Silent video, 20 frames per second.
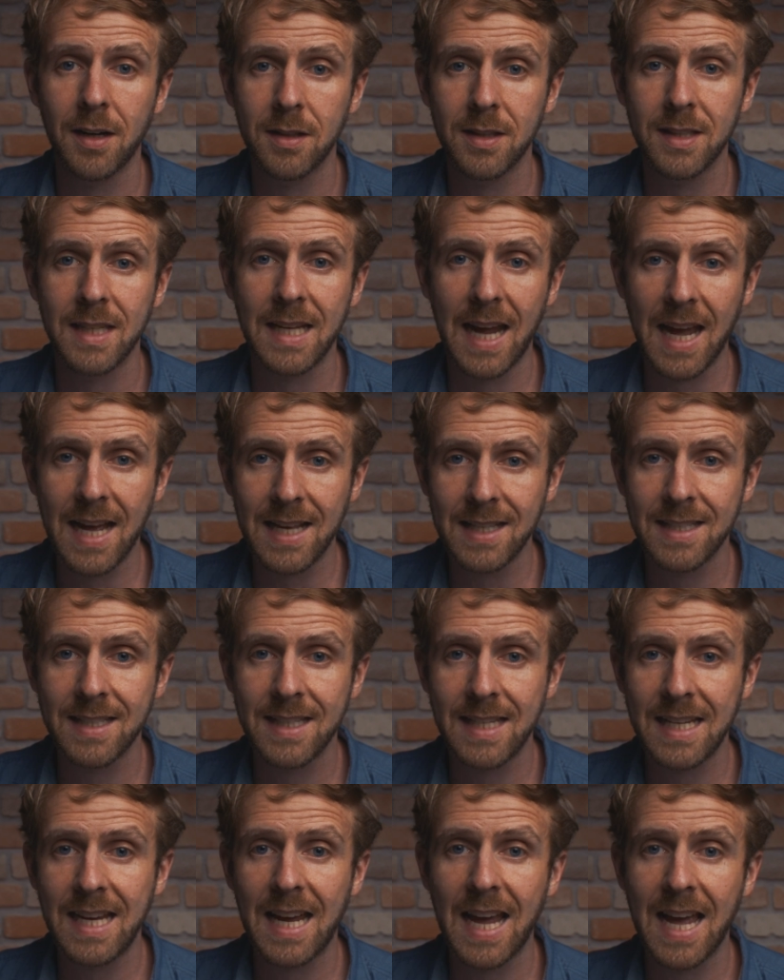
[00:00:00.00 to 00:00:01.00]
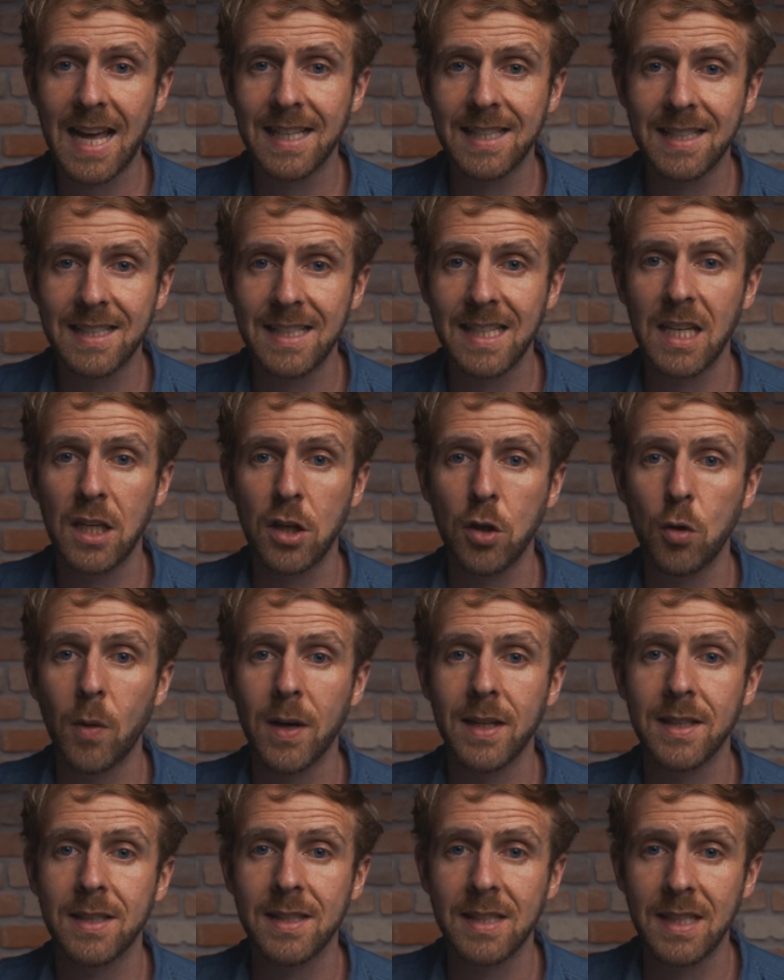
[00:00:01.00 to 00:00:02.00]
it is the
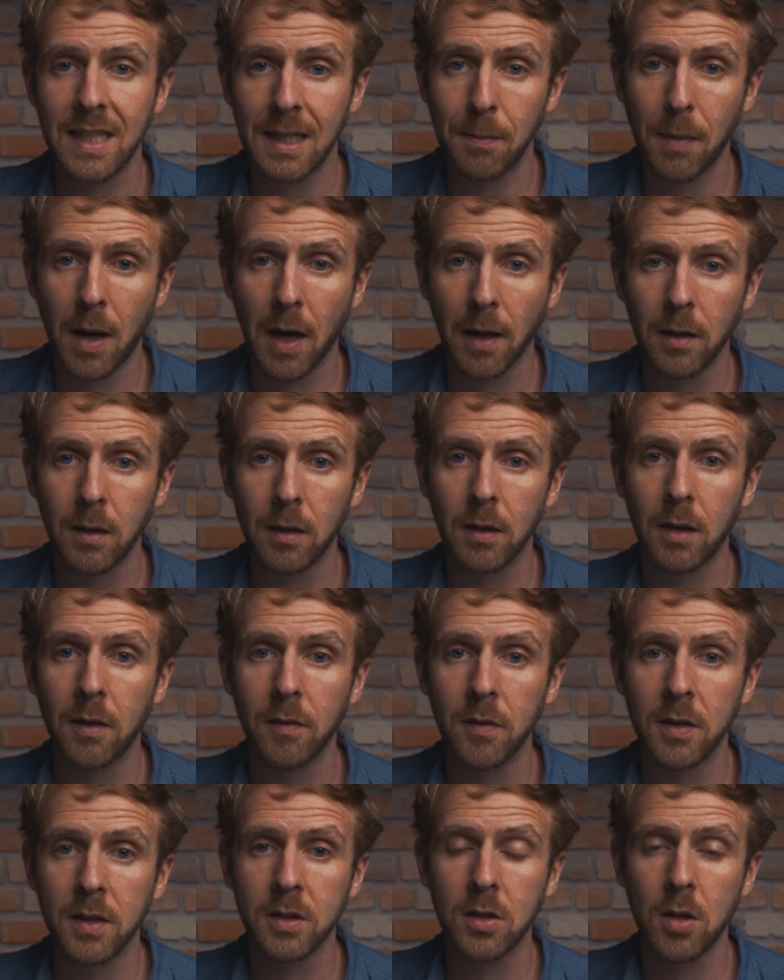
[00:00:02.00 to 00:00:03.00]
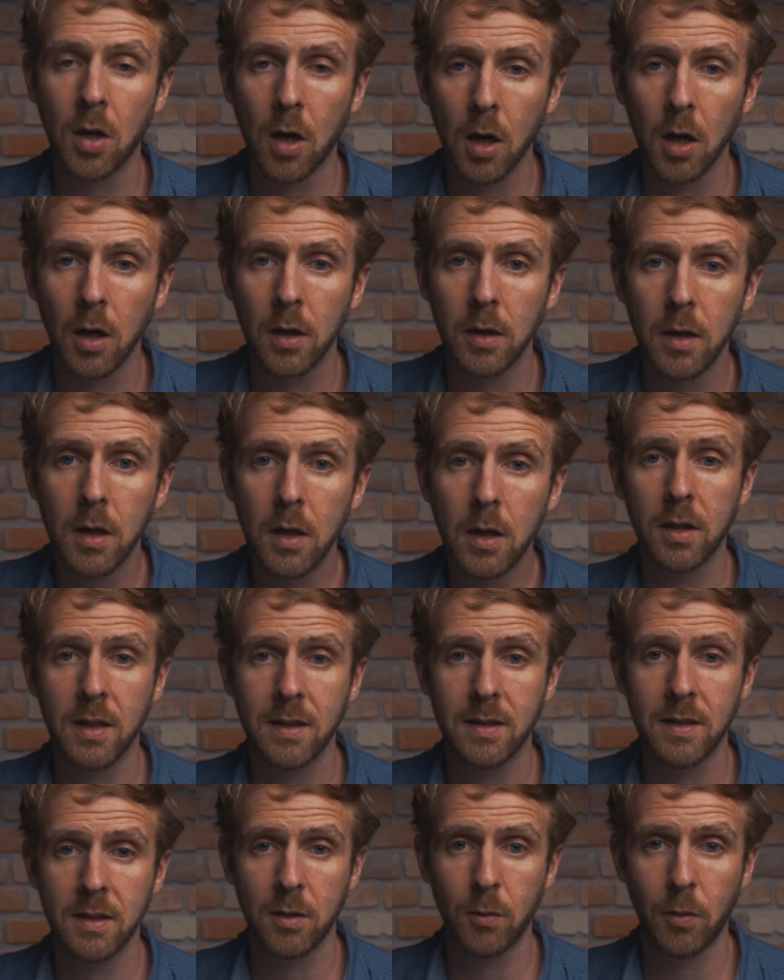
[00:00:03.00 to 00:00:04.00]
SDSDXPA model of this card.
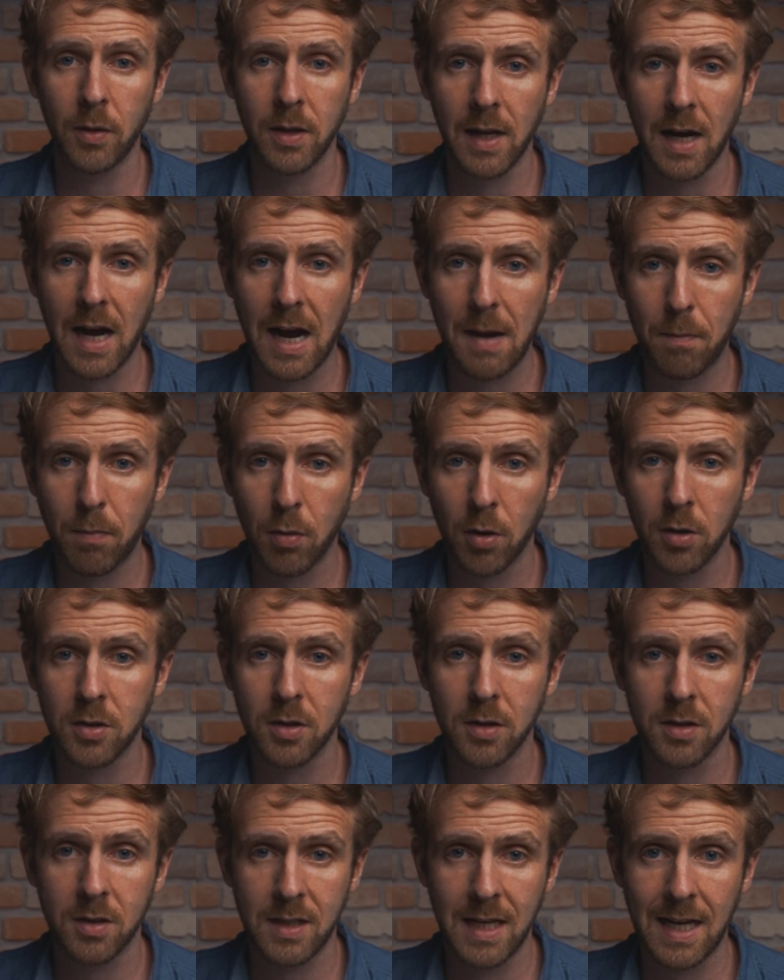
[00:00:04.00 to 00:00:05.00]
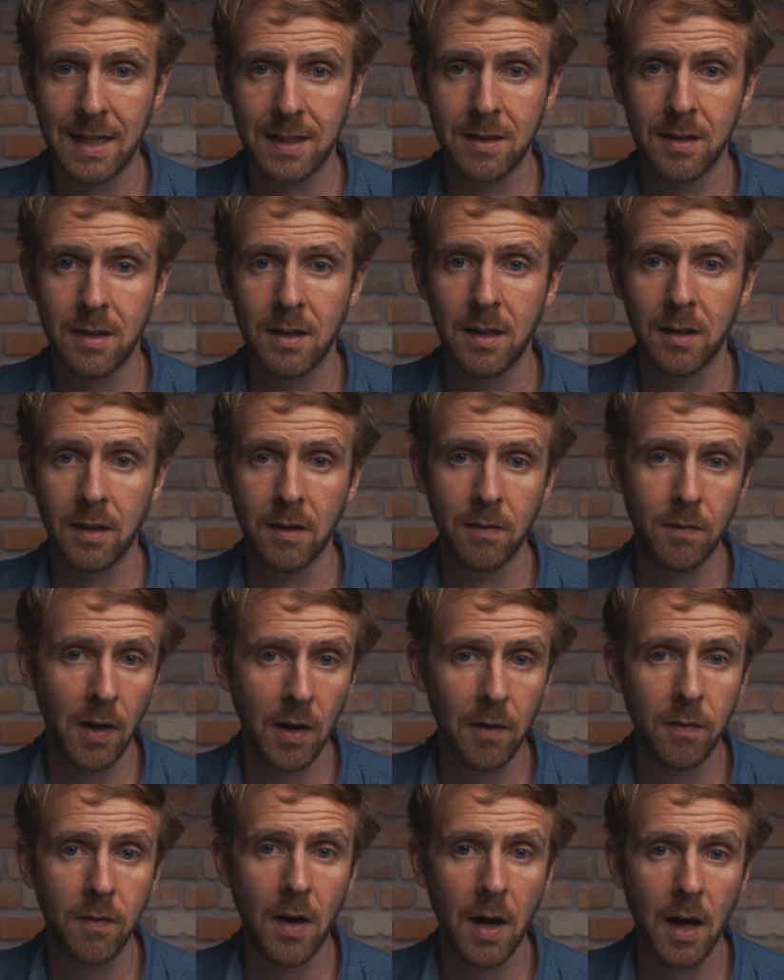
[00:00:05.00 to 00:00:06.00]
This is the one that I purchased, tested, and can
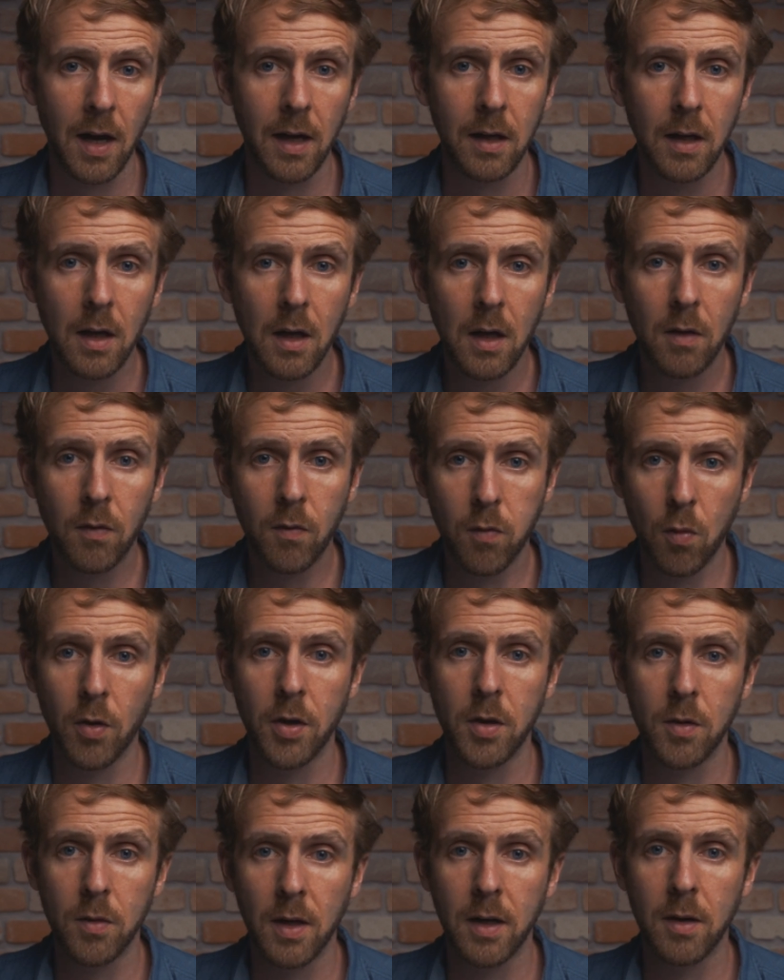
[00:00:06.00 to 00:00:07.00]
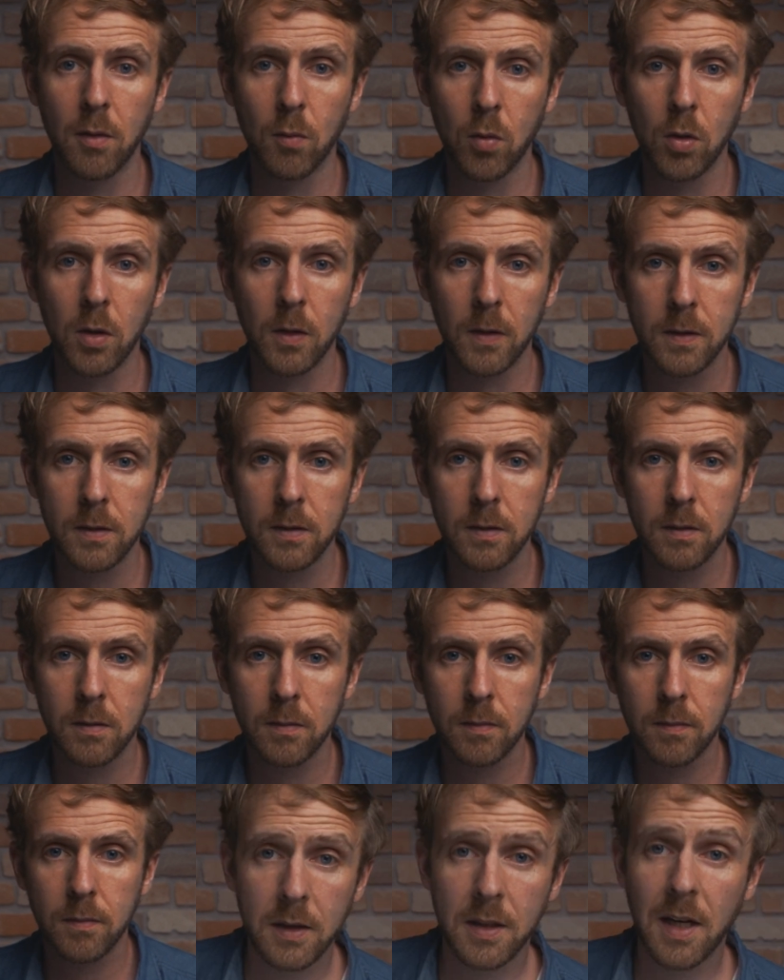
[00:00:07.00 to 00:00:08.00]
verify for you that it works.
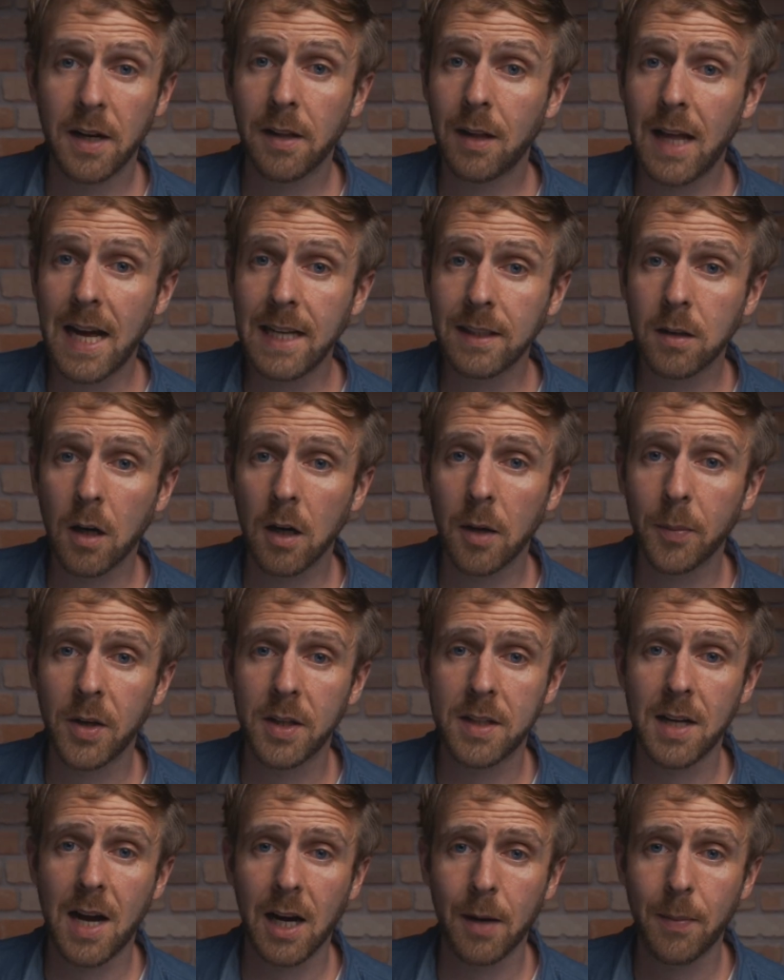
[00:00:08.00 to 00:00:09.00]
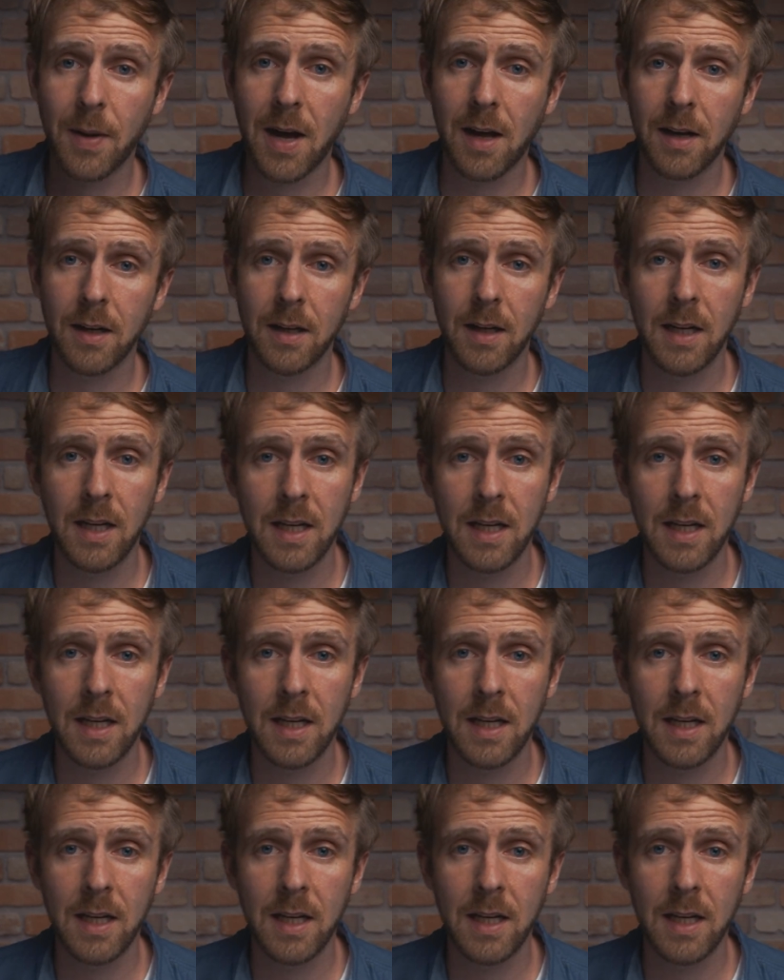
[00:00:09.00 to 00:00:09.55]
So now the last card I'm going to talk about